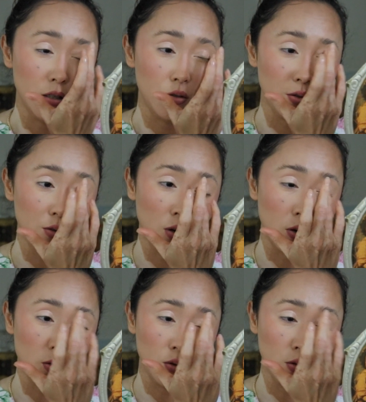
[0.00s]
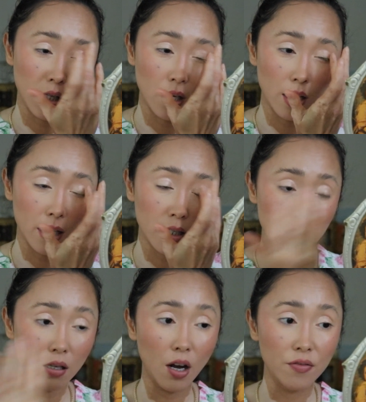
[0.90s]
to go to the
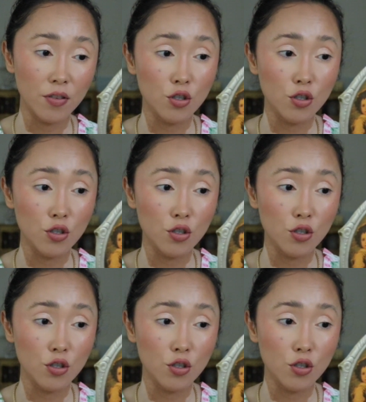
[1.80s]
lengths of